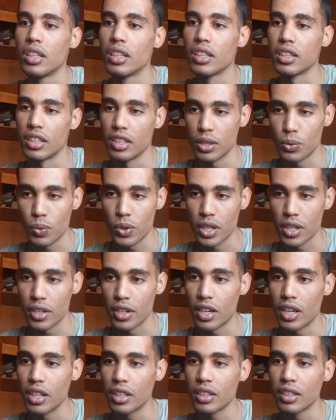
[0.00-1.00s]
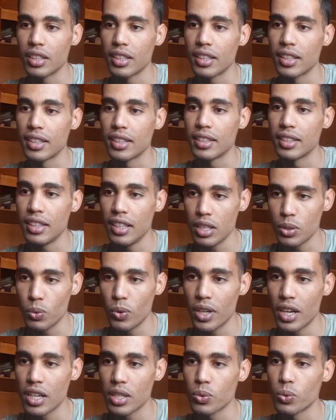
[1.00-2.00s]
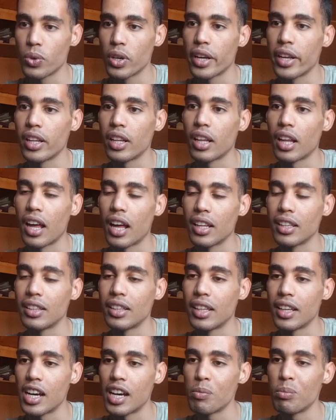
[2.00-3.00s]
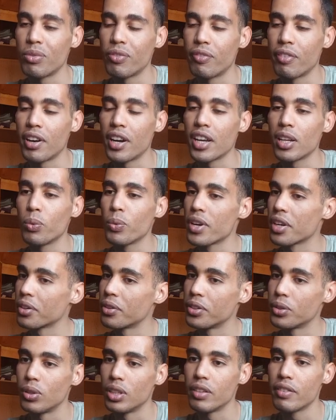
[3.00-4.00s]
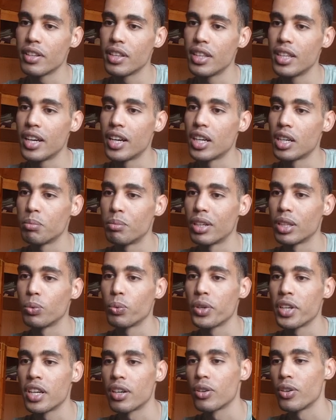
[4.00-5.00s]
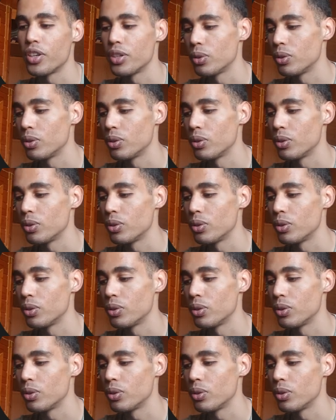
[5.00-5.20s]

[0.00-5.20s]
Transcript: This one not. This one as well, and the app file, we are going to leave it there, but we are going